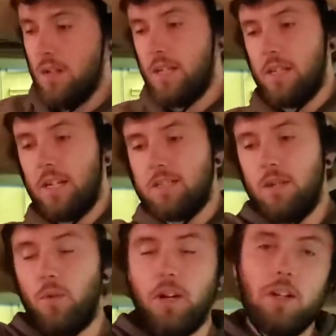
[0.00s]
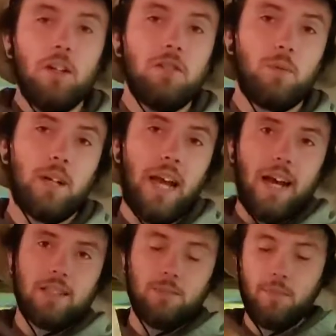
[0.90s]
Now the next thing we're going to do is we're going to
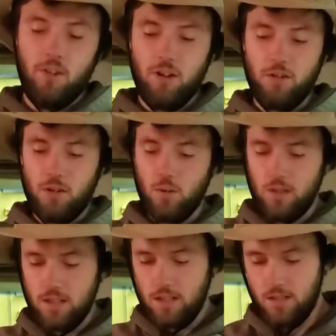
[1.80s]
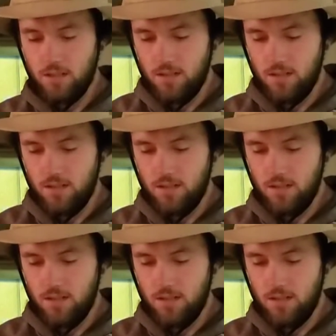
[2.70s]
add some of our granola.